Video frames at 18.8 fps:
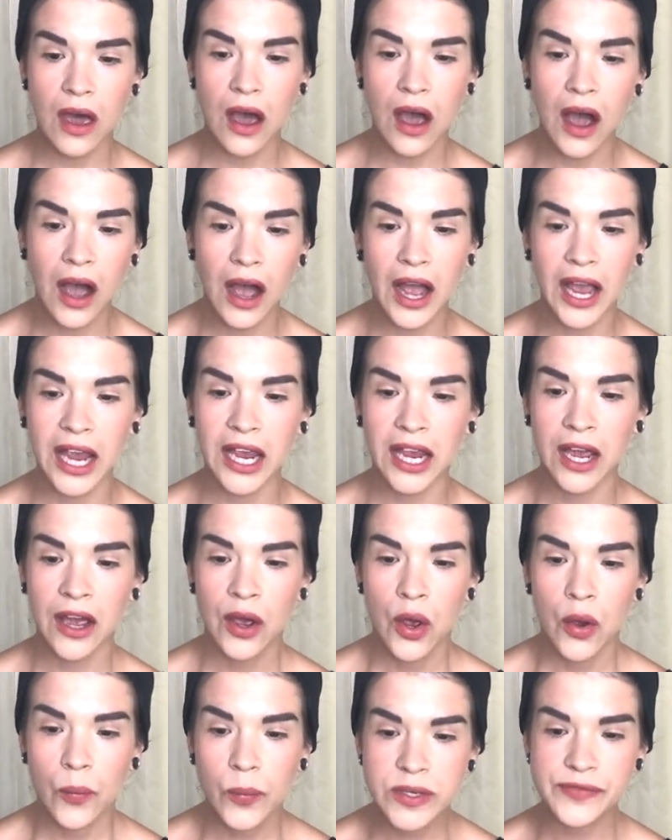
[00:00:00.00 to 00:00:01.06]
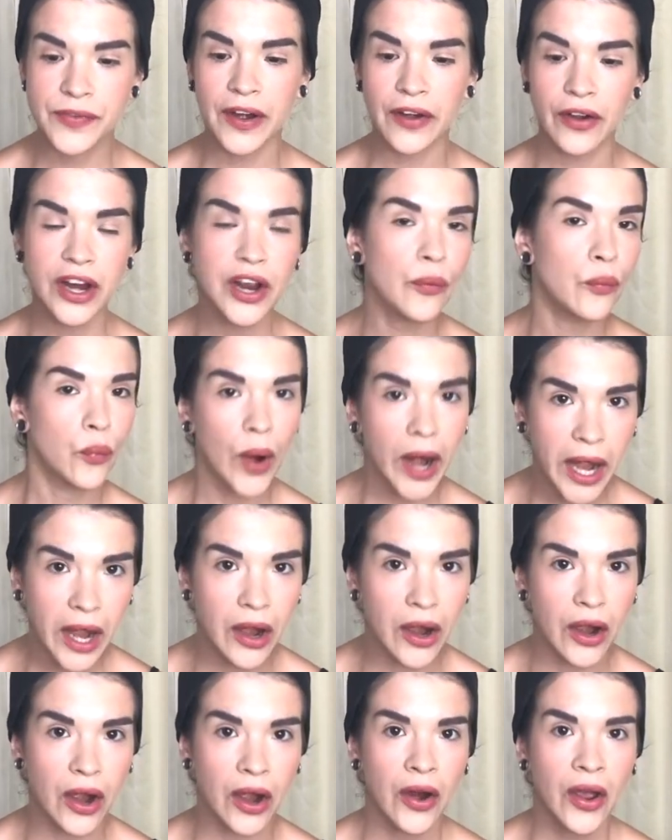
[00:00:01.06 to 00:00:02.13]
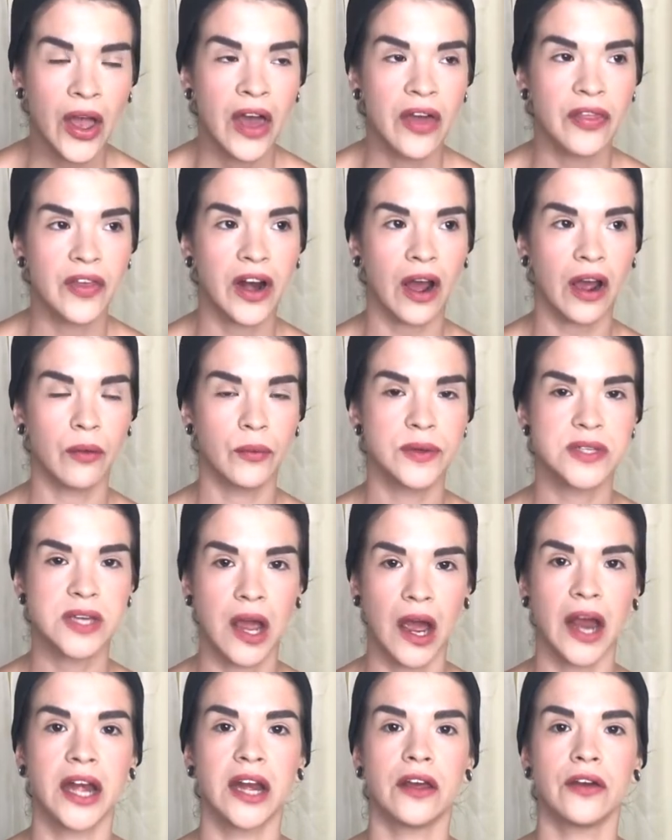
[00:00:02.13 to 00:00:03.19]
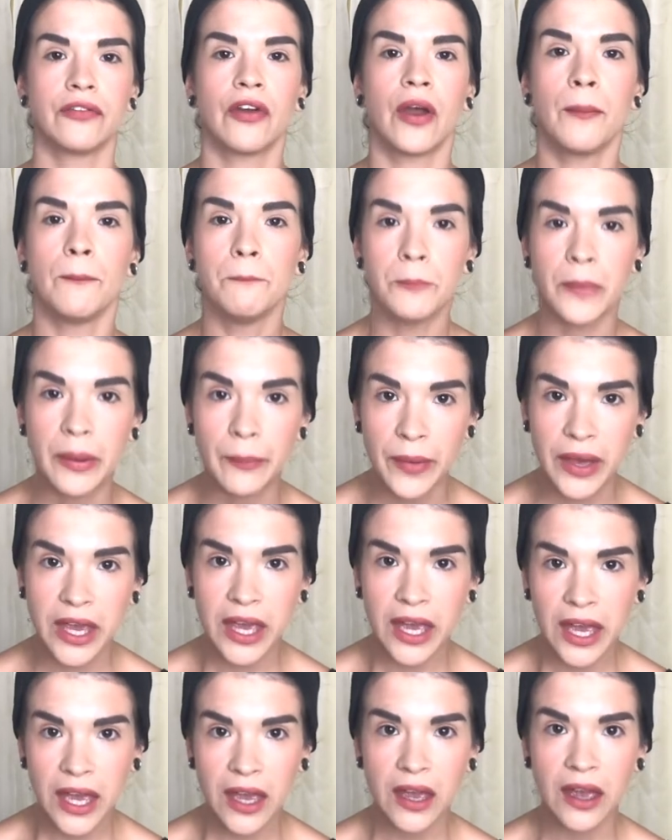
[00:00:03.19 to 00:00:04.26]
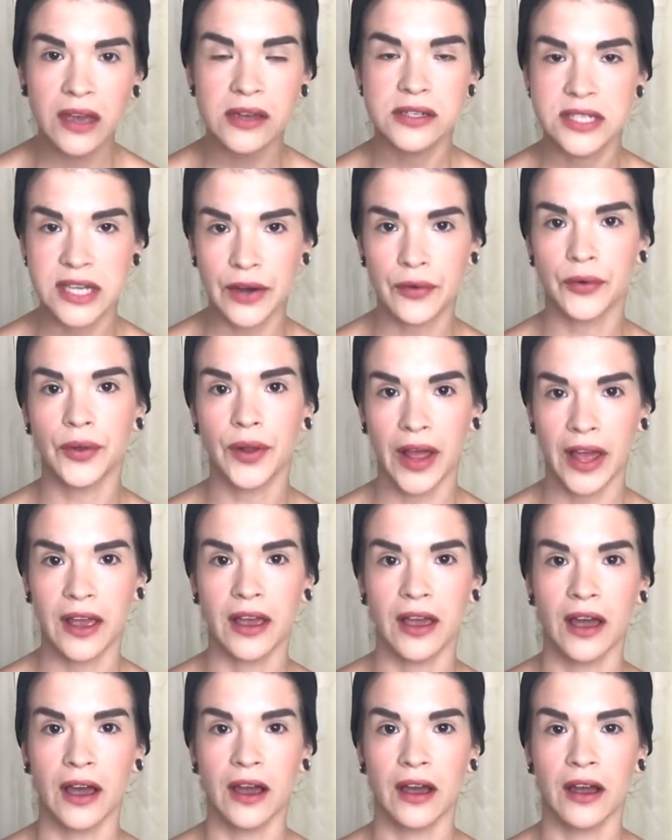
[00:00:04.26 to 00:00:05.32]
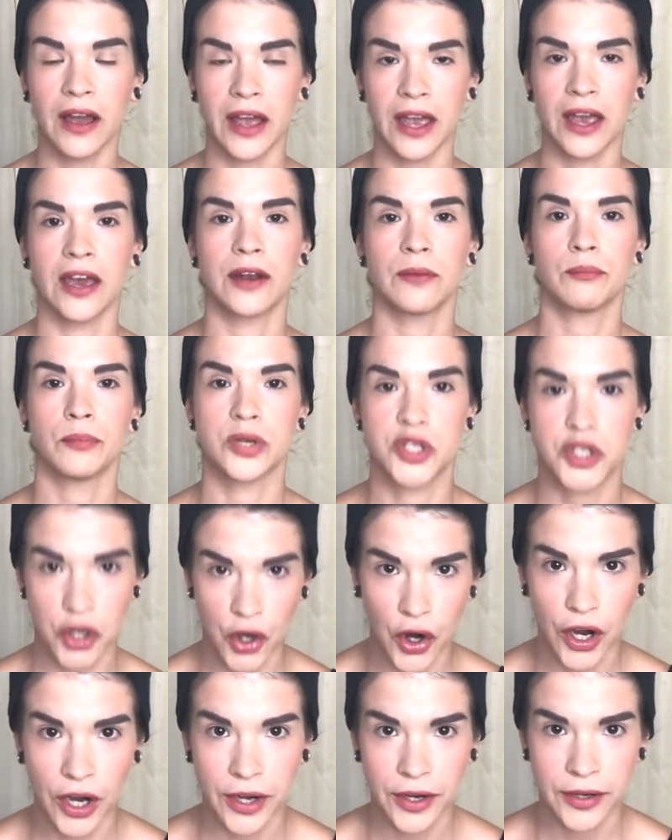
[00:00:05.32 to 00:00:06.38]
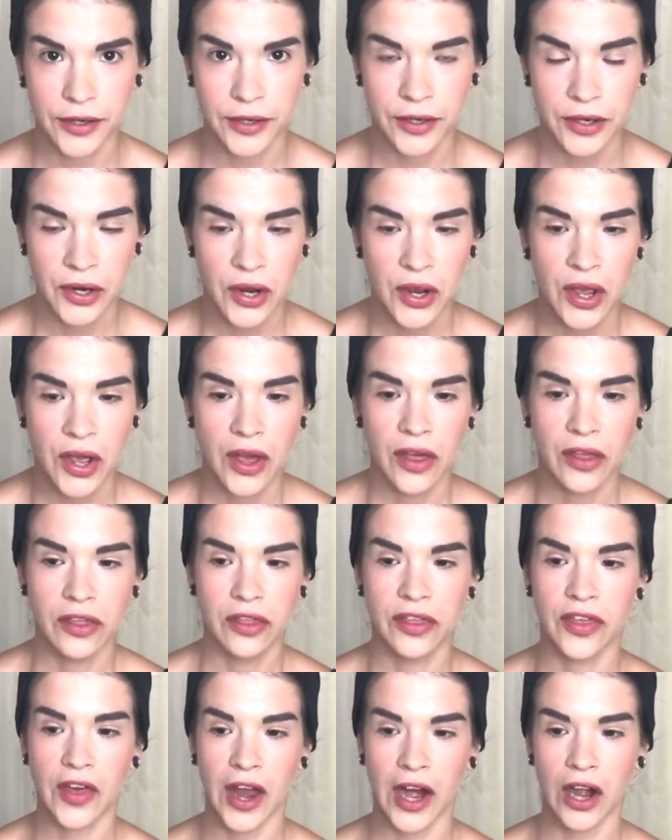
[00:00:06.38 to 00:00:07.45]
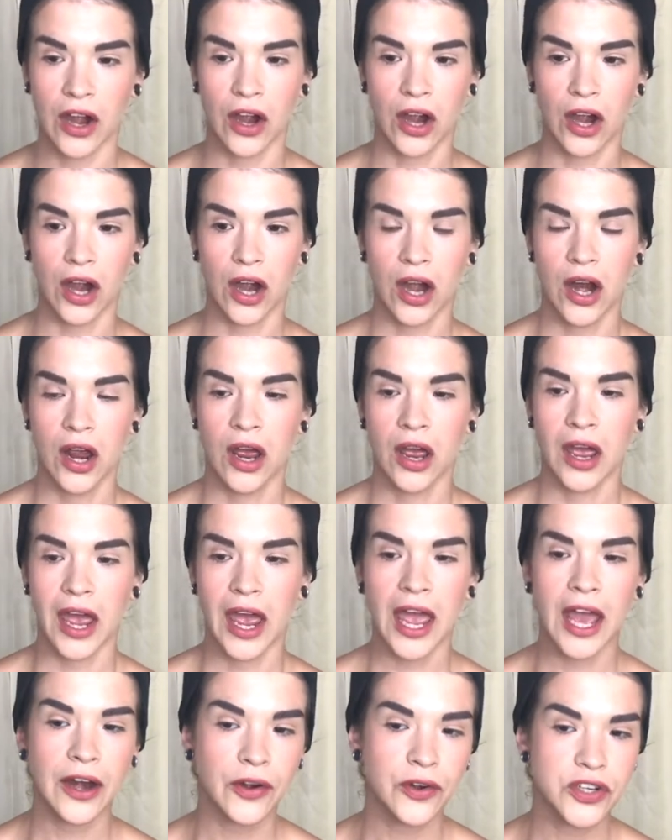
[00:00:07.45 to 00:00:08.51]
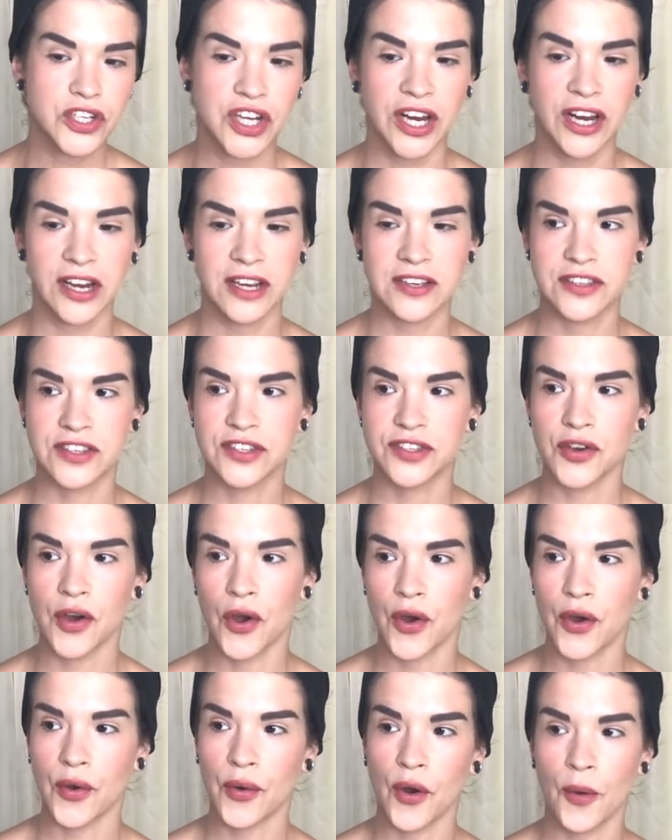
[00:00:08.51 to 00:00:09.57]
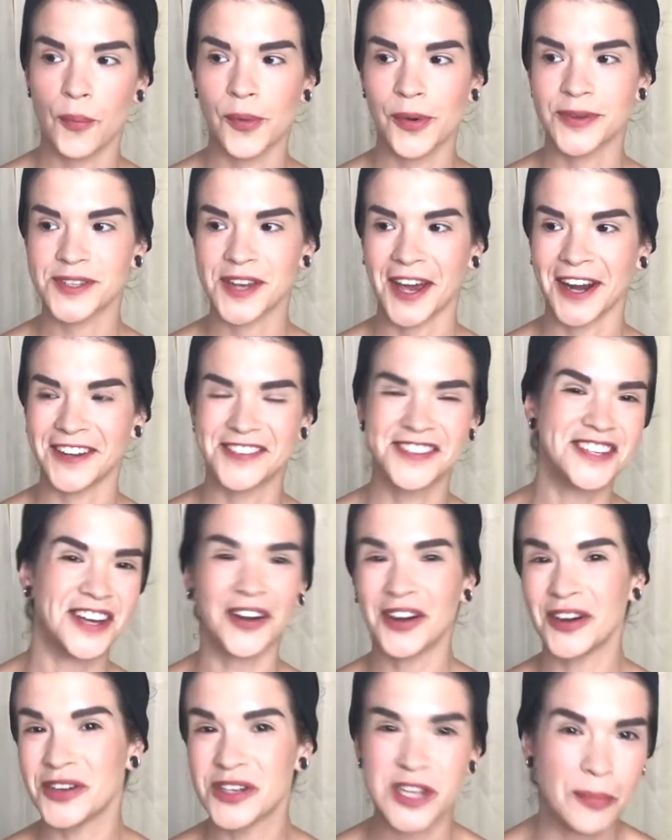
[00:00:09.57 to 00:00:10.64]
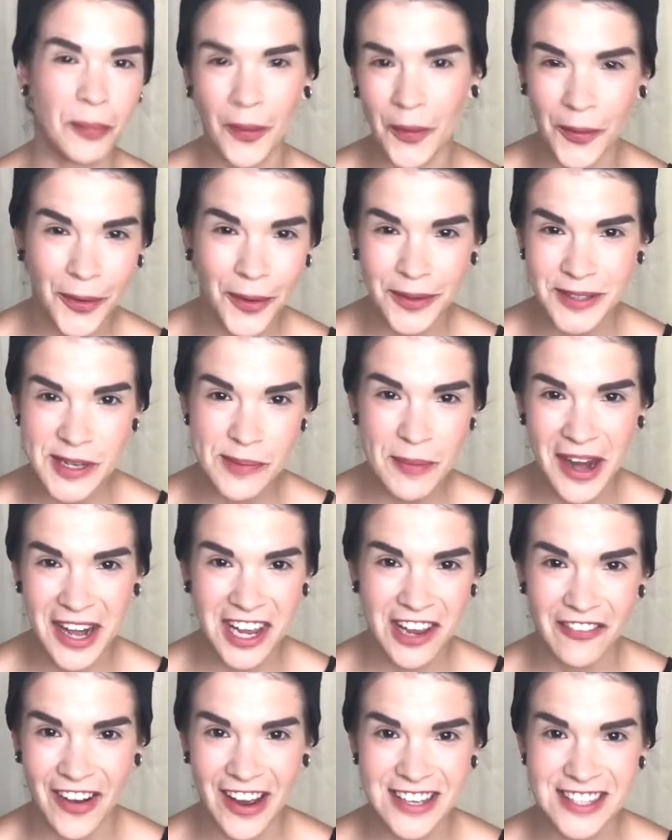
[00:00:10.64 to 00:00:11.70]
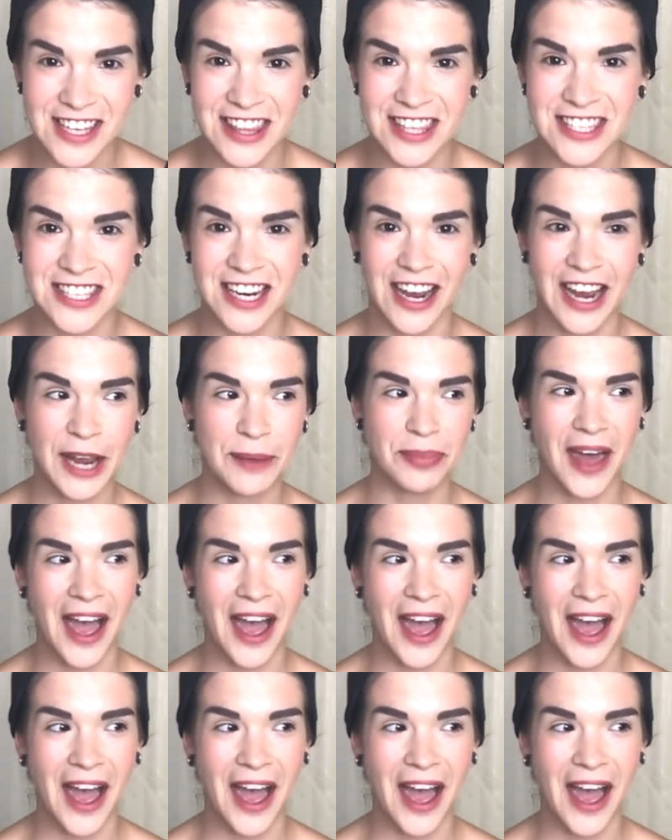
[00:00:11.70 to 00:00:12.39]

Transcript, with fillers: I was very aware that I was kind of mimicking Darryl Anka and Bashar. Their energy is so almost kind of stereotypical to many of us at this time.